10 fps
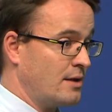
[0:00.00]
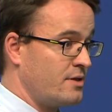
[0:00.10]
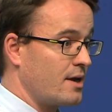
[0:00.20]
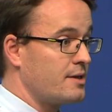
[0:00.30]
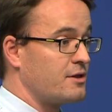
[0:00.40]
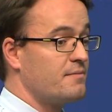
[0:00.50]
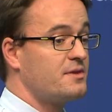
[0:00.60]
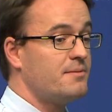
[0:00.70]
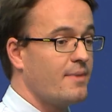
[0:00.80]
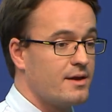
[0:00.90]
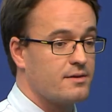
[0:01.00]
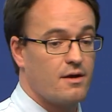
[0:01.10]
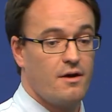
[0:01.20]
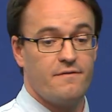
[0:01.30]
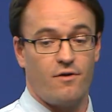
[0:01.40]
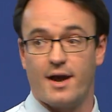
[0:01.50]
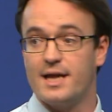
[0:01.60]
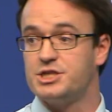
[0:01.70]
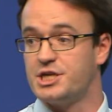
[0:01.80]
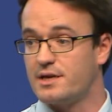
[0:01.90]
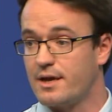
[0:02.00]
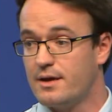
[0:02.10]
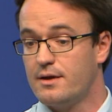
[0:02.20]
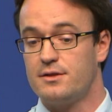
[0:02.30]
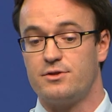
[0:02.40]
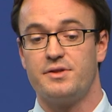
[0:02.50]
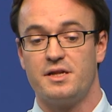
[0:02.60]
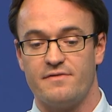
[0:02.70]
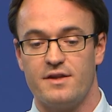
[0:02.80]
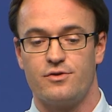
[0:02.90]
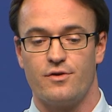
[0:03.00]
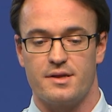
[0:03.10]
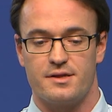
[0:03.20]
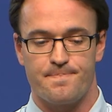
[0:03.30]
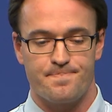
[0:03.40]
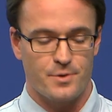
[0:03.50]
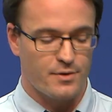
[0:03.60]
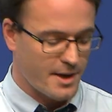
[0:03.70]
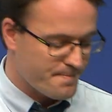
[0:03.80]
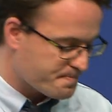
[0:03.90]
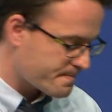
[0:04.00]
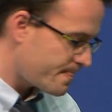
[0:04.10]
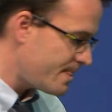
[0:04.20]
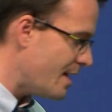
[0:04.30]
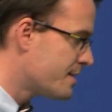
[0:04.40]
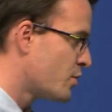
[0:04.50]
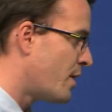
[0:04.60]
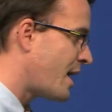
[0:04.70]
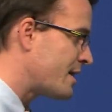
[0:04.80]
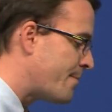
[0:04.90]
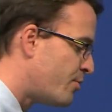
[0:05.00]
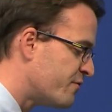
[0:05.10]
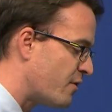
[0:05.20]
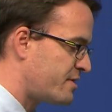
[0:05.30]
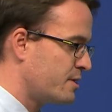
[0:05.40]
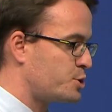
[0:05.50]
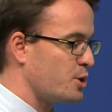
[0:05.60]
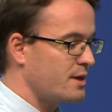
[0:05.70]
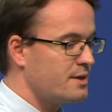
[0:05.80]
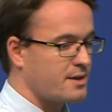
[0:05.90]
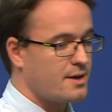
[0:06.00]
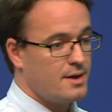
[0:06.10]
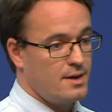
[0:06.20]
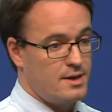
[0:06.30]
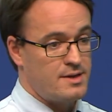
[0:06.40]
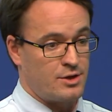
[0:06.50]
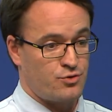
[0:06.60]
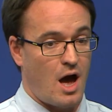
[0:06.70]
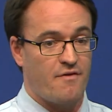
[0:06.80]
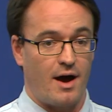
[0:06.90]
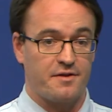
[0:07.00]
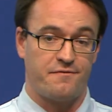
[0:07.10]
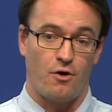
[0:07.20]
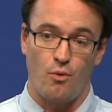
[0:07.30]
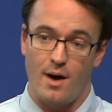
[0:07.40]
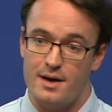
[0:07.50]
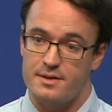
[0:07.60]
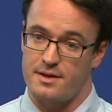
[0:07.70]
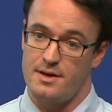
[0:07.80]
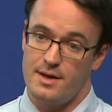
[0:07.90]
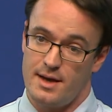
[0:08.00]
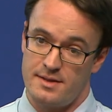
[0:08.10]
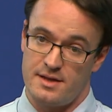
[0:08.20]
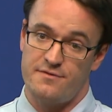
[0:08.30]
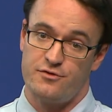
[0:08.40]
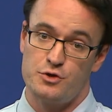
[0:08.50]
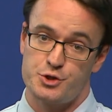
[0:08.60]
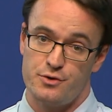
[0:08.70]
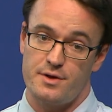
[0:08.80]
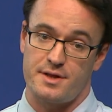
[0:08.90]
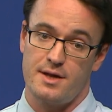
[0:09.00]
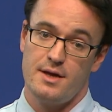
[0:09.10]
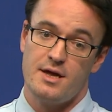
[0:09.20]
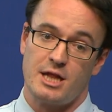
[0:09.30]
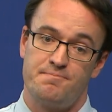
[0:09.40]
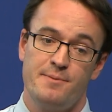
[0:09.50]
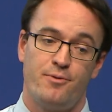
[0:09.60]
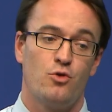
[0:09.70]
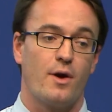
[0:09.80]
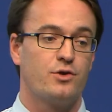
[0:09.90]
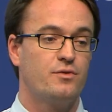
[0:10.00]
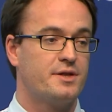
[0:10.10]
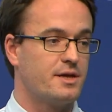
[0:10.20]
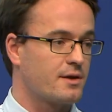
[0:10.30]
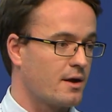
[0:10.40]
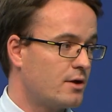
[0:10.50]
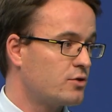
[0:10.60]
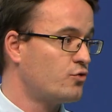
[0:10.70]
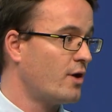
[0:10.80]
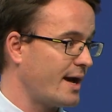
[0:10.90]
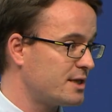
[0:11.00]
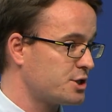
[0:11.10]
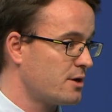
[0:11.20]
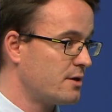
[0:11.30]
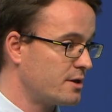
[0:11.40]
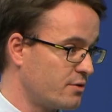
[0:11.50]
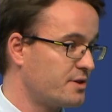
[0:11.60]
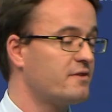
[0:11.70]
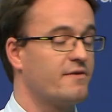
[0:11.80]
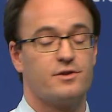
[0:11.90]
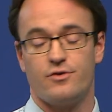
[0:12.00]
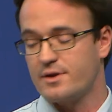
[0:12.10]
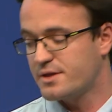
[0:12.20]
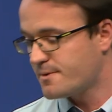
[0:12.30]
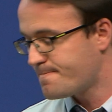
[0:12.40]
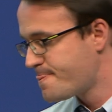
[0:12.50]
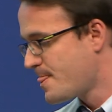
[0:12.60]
And so there is some demand for hedging those inventories. Okay? And so what had happened for centuries is that you have had forwards and then futures that people were using to hedge those inventories.